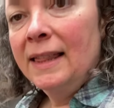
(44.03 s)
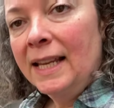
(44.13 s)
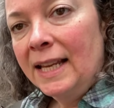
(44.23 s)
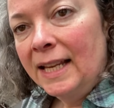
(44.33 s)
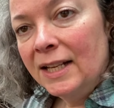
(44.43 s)

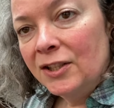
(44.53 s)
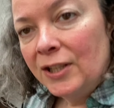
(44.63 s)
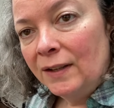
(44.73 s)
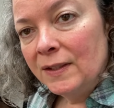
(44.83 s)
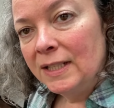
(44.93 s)
The
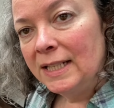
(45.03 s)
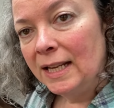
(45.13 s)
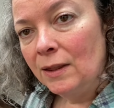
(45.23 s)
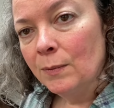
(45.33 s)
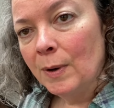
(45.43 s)
shelves
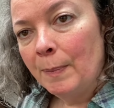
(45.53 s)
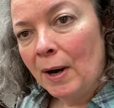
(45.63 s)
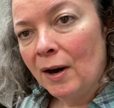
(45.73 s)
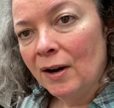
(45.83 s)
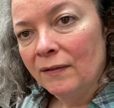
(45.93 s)
underneath were
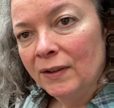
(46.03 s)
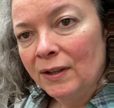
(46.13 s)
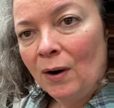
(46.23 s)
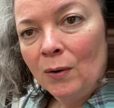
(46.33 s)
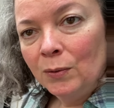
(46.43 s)
part of an
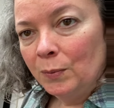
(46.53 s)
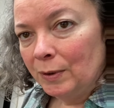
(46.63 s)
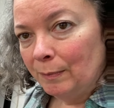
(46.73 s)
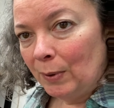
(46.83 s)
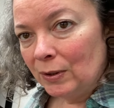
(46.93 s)
old
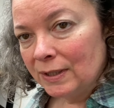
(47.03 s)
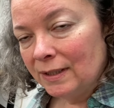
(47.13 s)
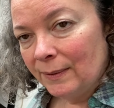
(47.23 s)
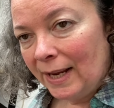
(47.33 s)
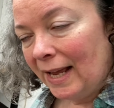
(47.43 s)
wooden box
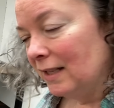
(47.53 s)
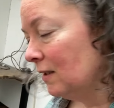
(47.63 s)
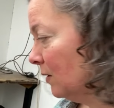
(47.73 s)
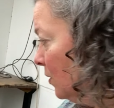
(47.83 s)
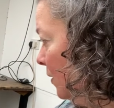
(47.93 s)
that we had,
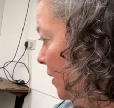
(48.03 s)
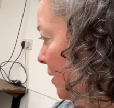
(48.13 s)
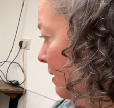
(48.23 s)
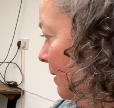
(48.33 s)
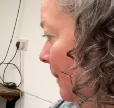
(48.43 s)
so Johnny
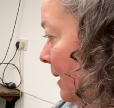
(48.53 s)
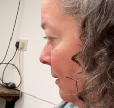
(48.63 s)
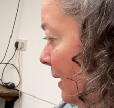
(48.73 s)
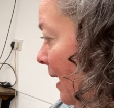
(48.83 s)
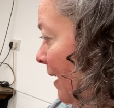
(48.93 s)
just
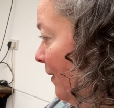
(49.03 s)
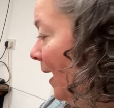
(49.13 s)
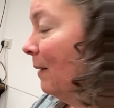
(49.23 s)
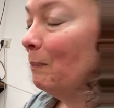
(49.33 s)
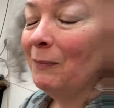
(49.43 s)
dismantled that and
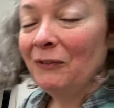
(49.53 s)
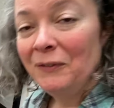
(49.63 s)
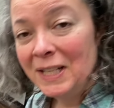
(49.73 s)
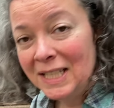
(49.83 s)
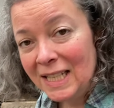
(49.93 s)
they
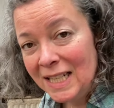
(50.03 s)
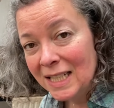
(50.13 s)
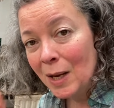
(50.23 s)
fitted